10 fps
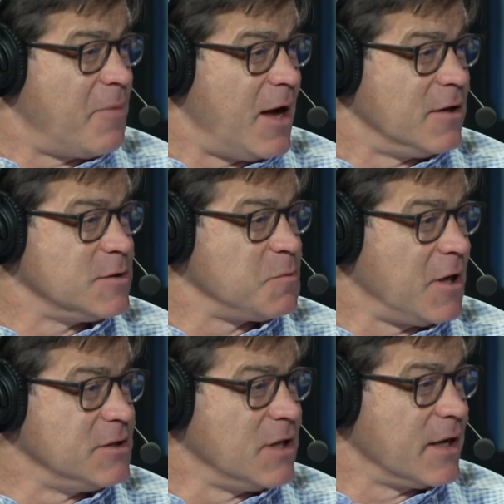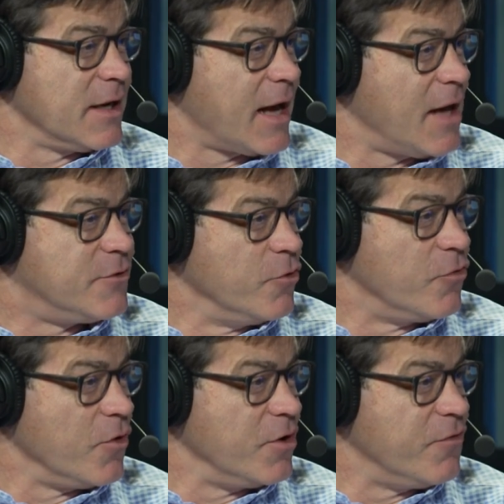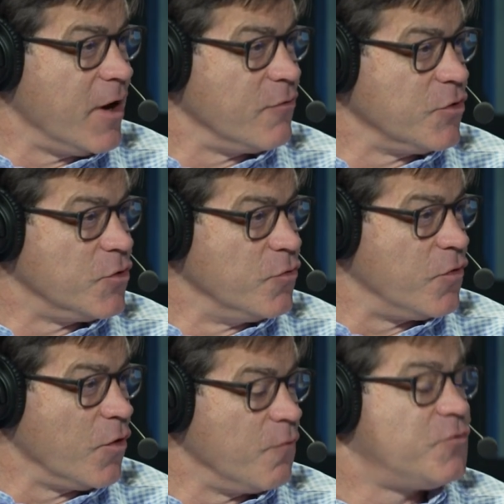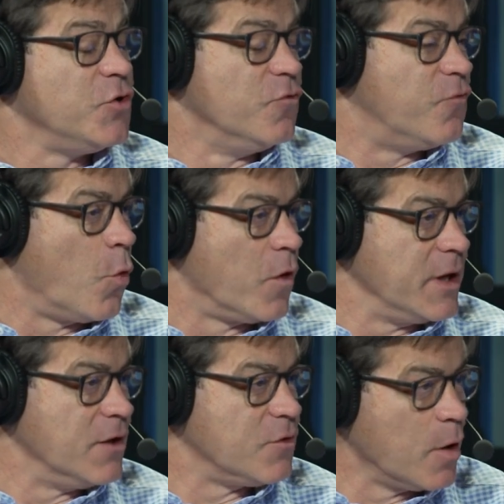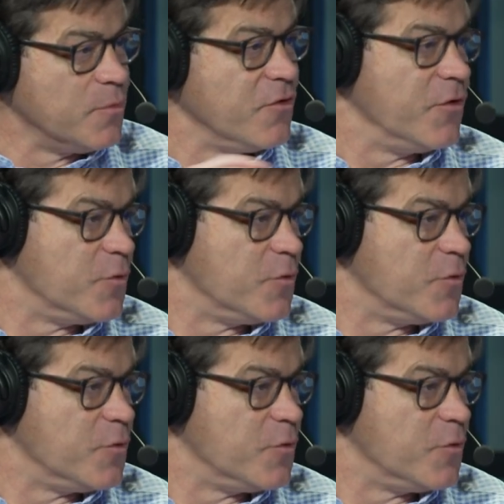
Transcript: pounds, plays like a guy 235 or 240 in terms of his